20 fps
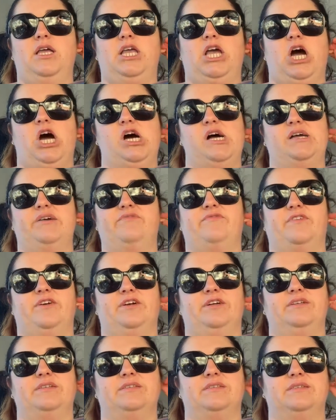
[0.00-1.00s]
your
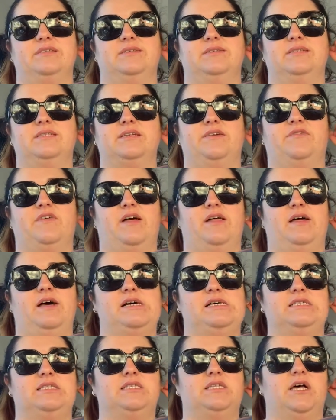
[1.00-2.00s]
iPhones and stuff like
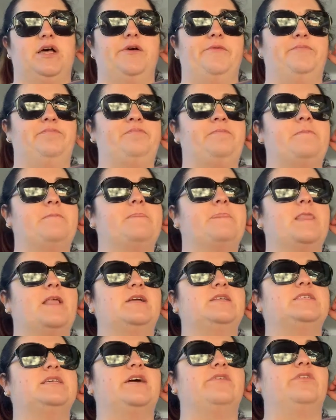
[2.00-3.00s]
that. So I
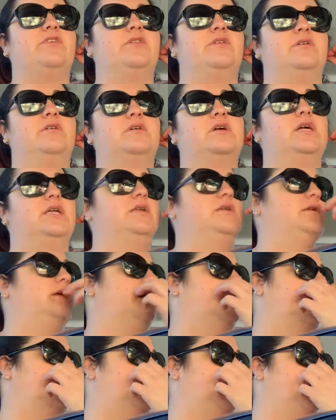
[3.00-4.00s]
was having a look, and
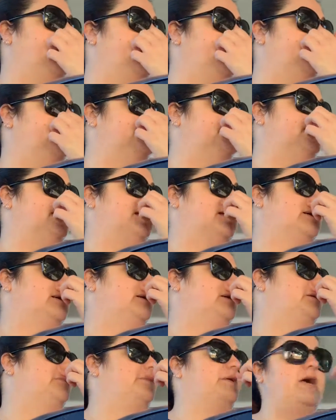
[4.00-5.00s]
I was like
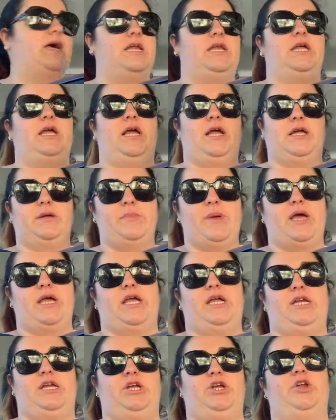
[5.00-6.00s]
complaining about
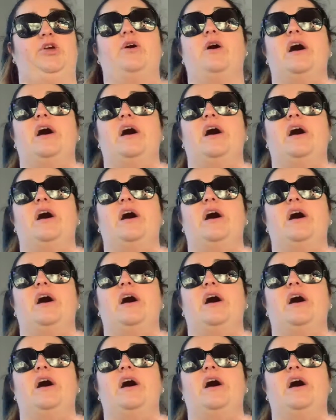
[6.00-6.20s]
getting a new